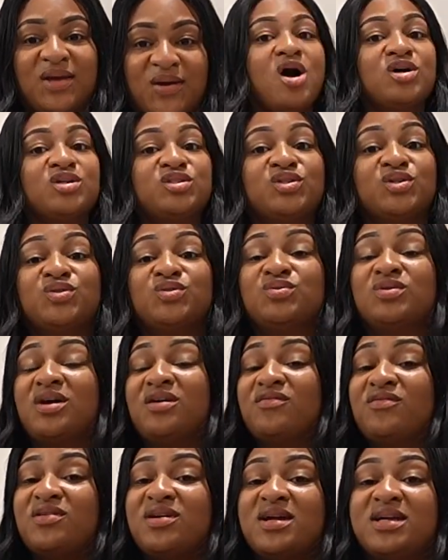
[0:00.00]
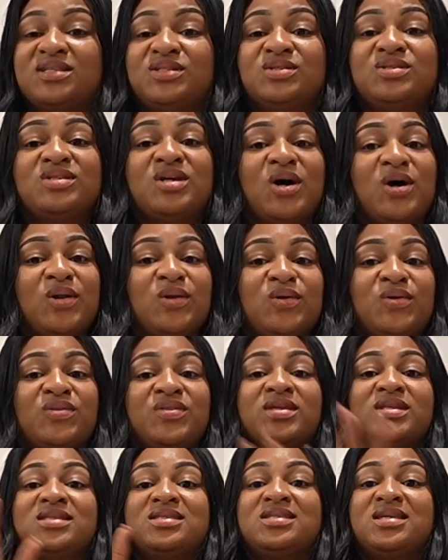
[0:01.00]
Also, do not forget to download
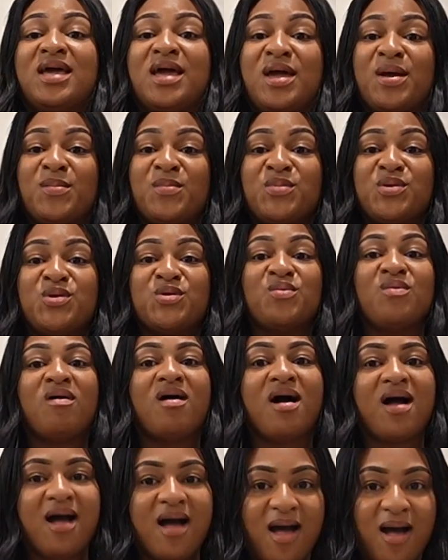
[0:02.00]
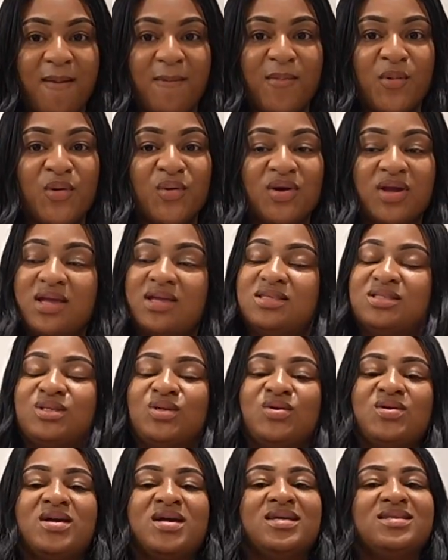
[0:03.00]
the Temu app, okay, so
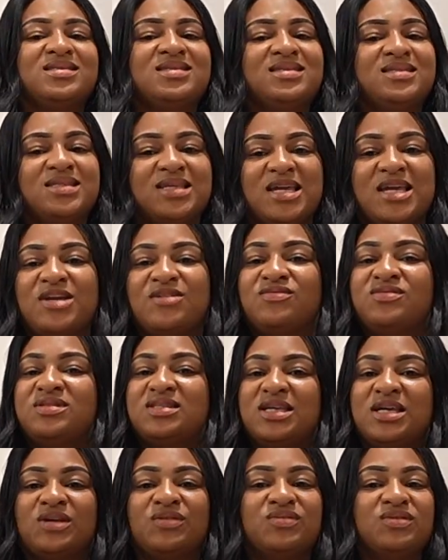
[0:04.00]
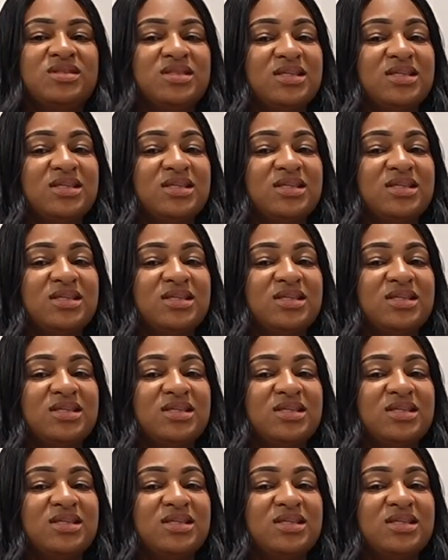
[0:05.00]
you can save. So